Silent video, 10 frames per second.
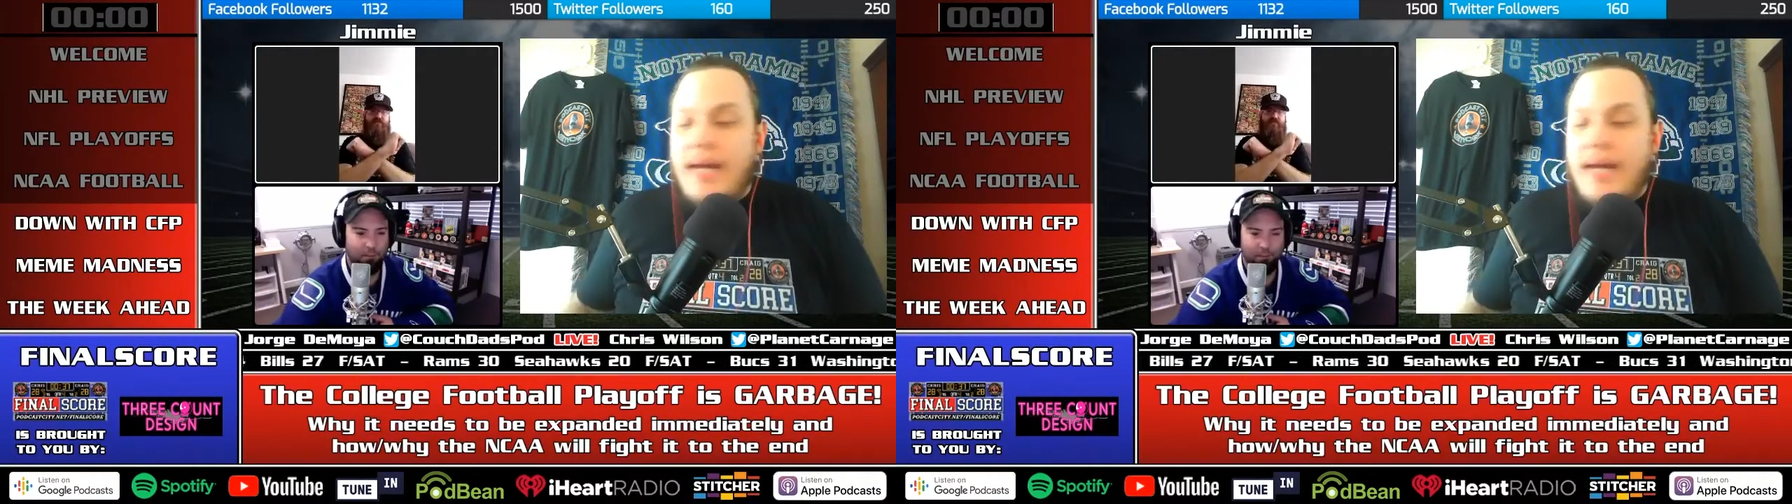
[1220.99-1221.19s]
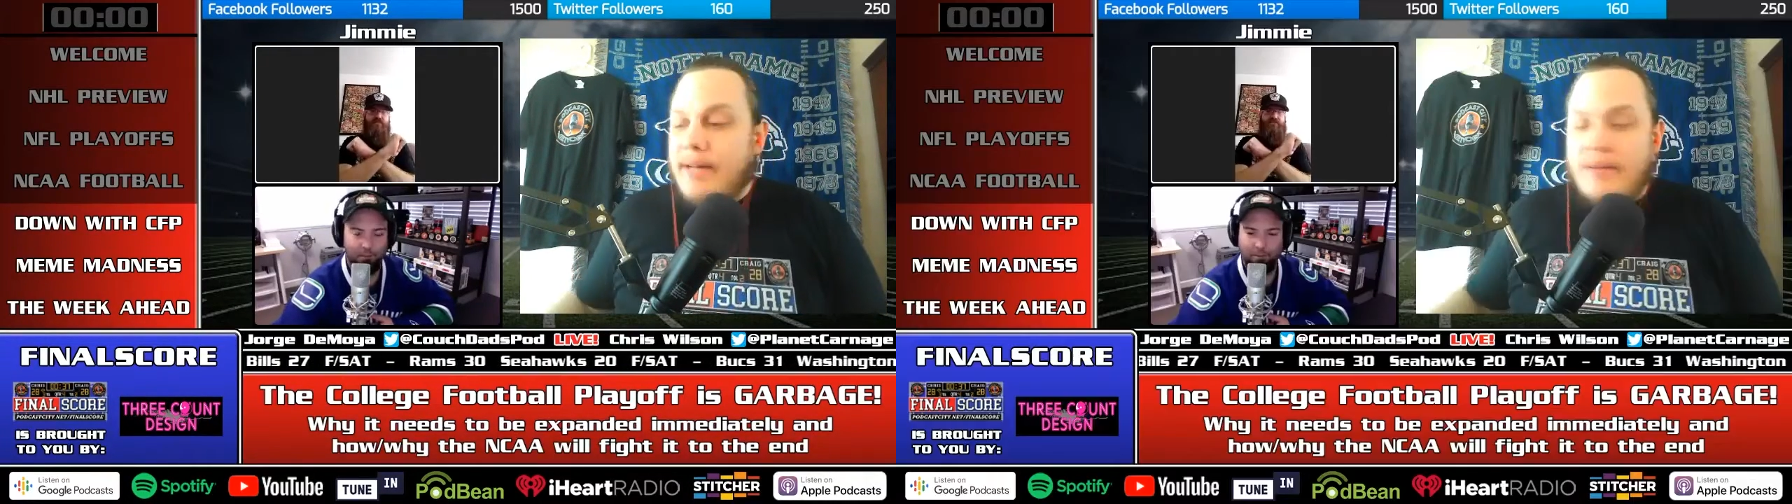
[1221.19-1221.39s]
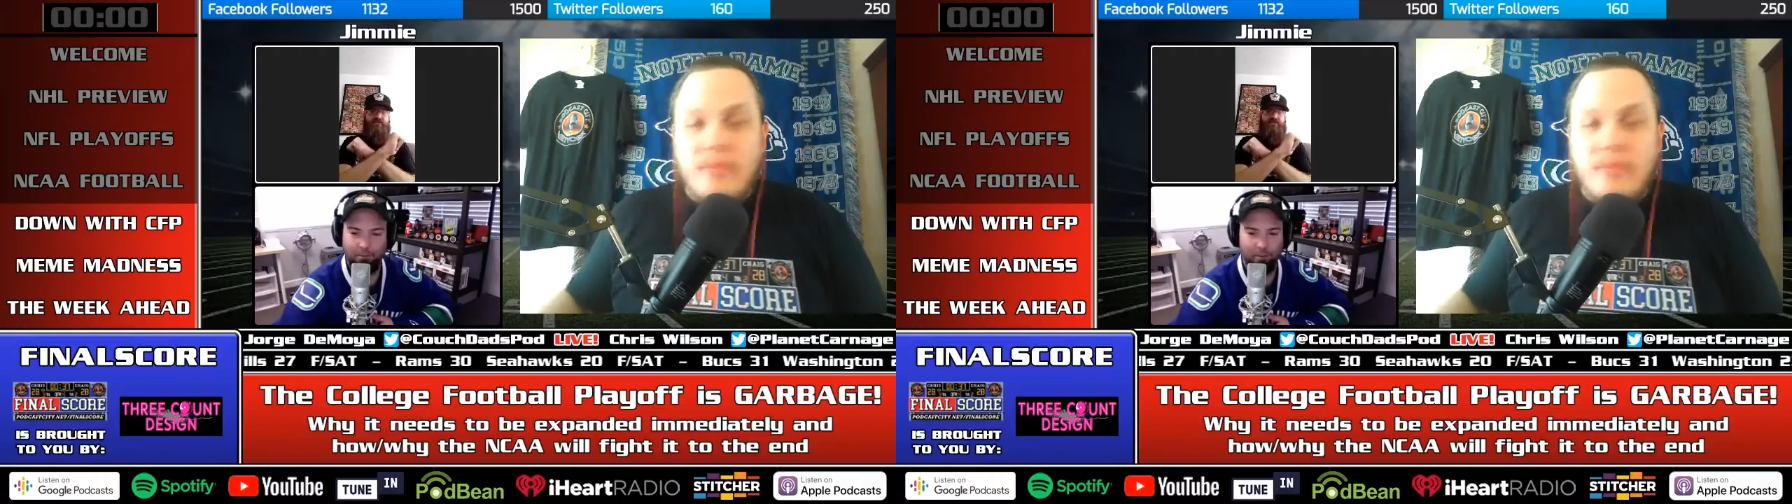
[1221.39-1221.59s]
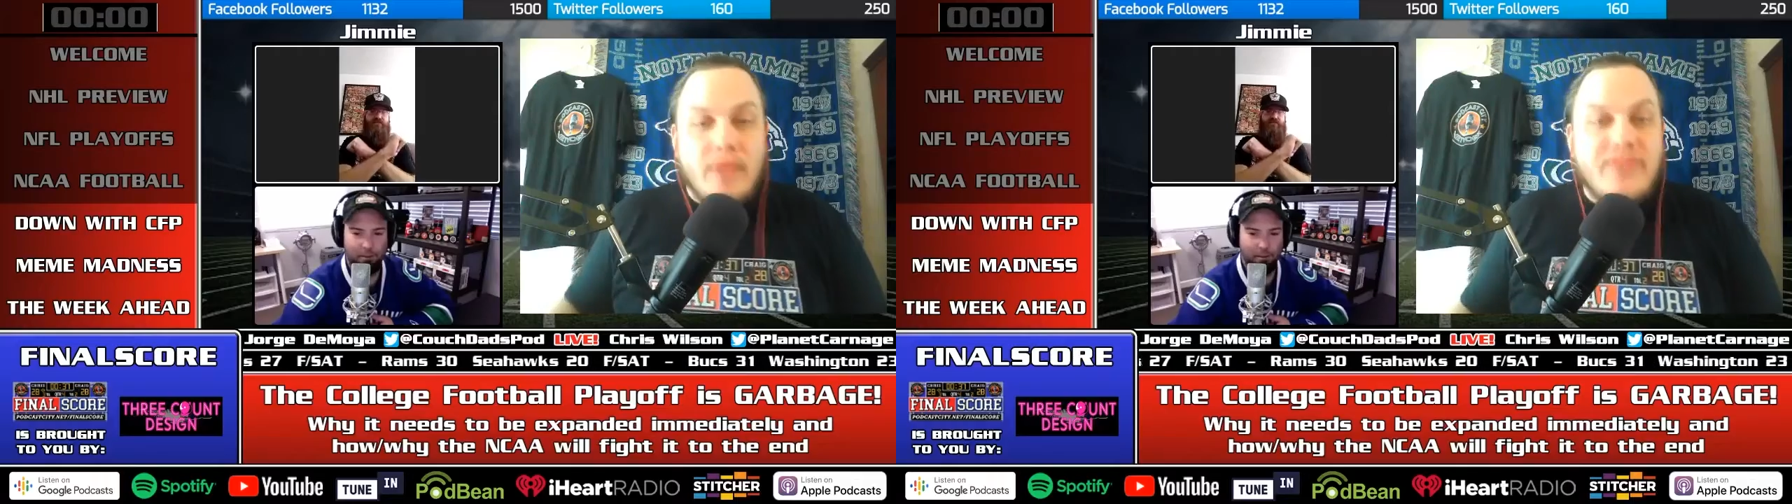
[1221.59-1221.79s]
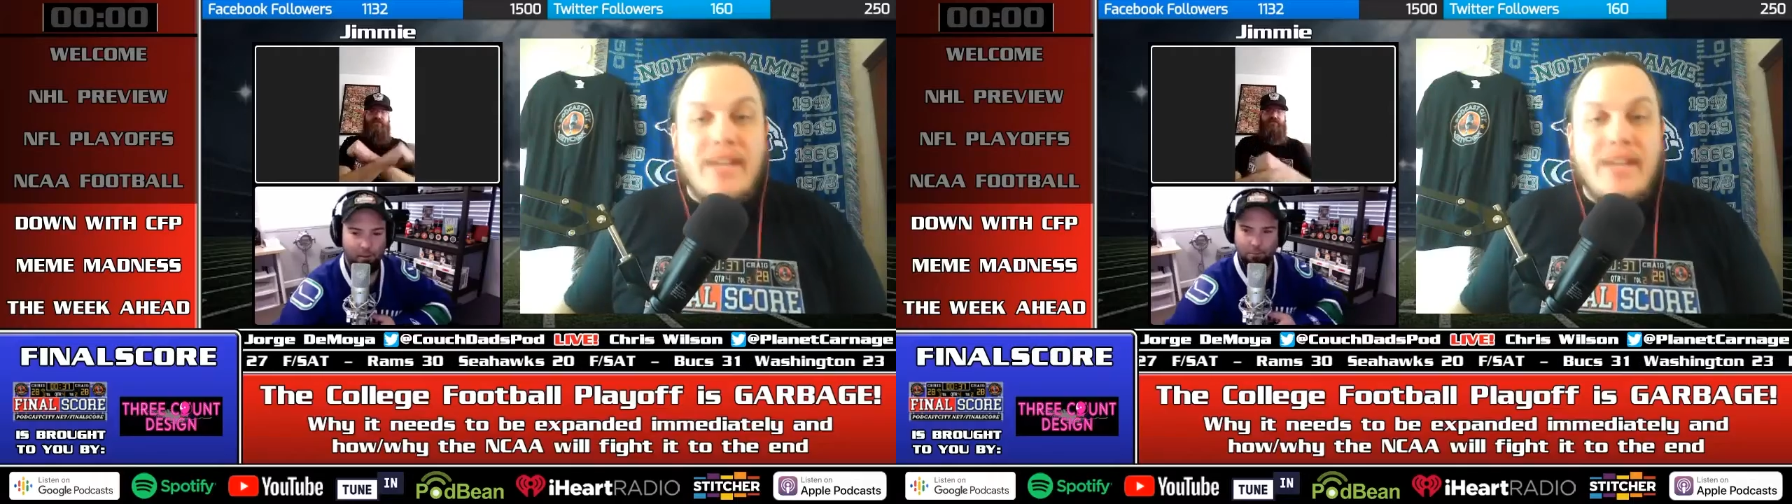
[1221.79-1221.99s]
and
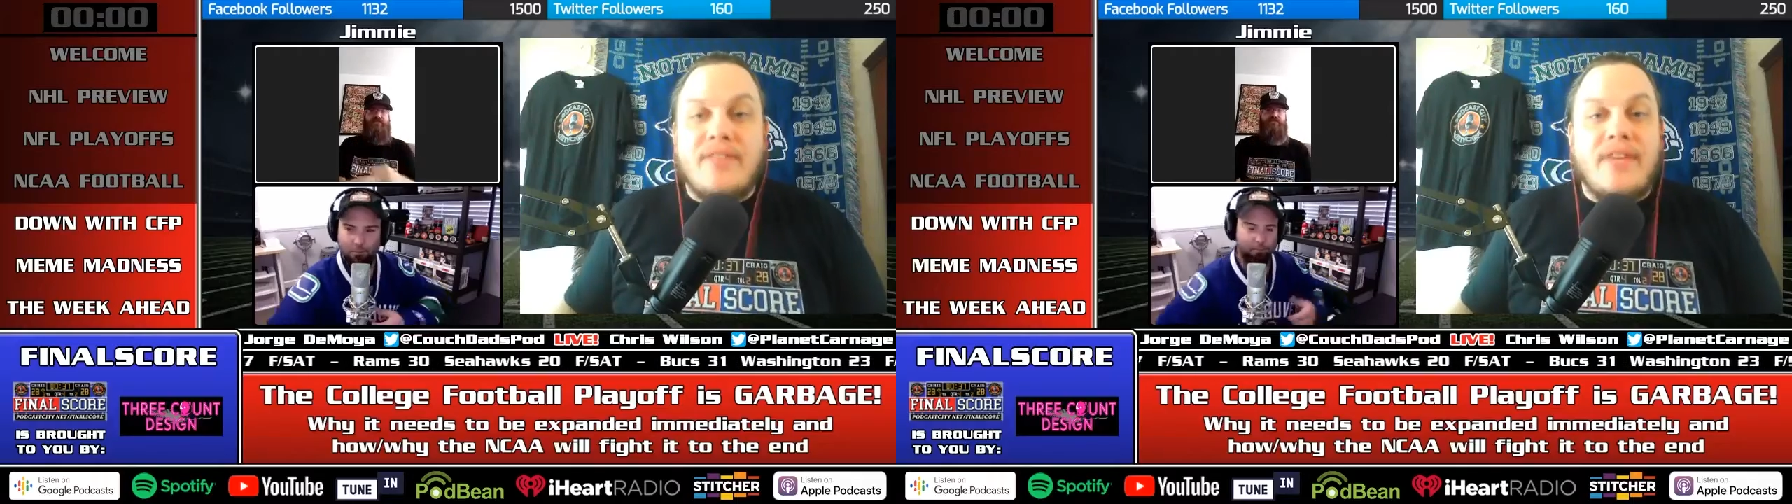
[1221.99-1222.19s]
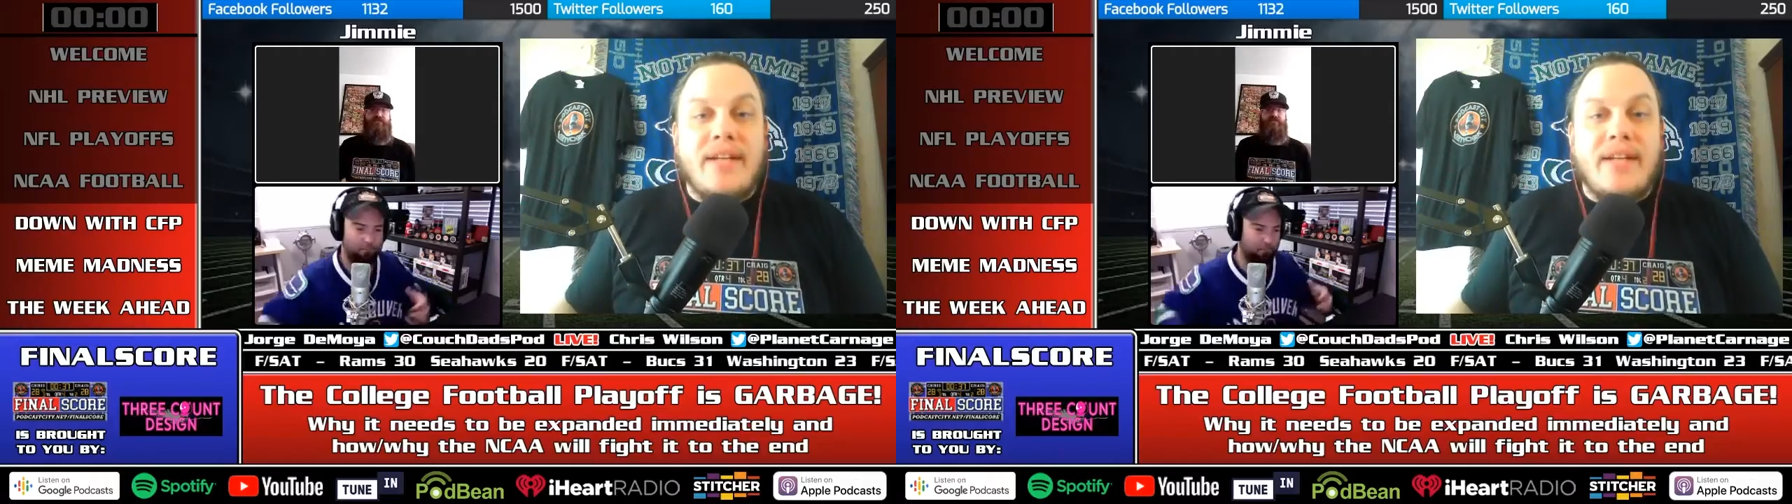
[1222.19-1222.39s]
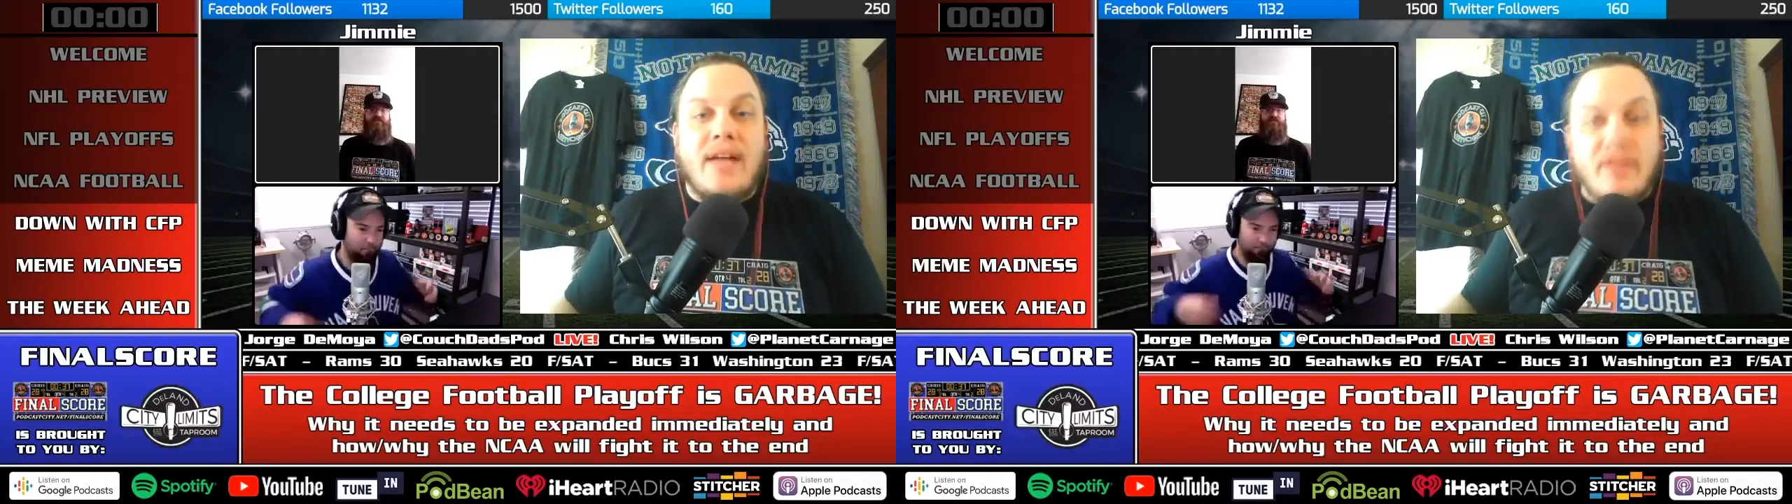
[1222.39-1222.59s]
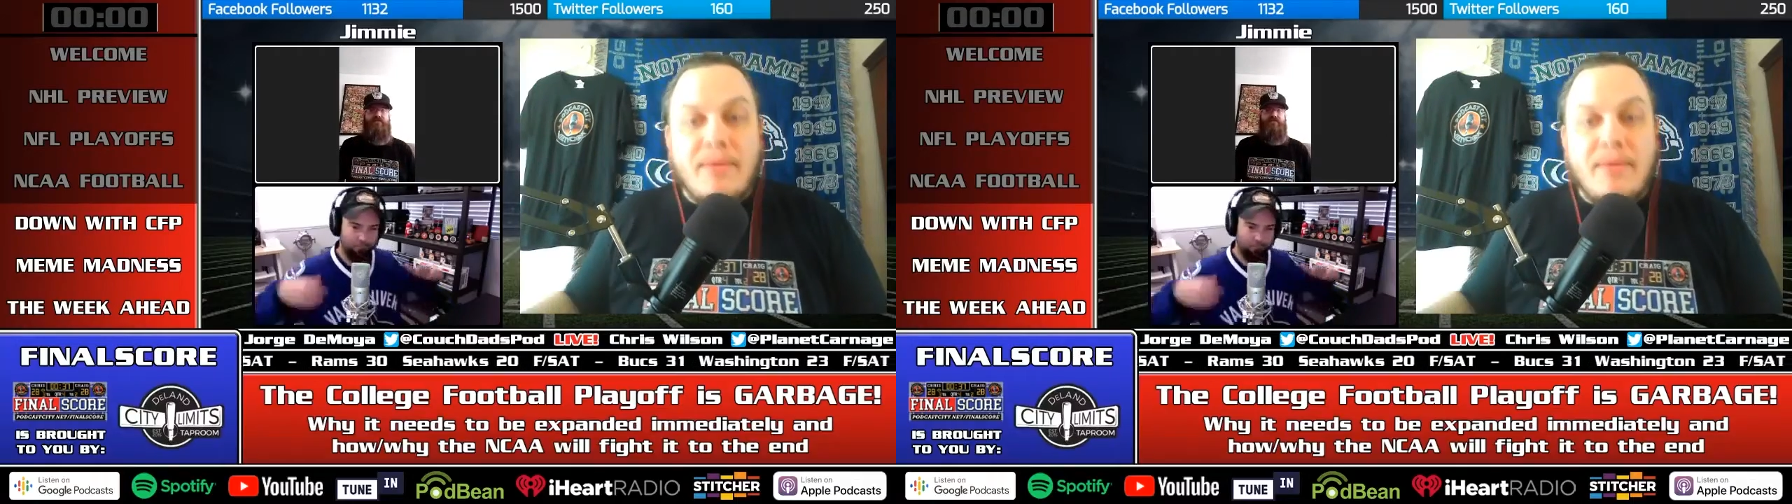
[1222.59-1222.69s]
Let's take this thing down.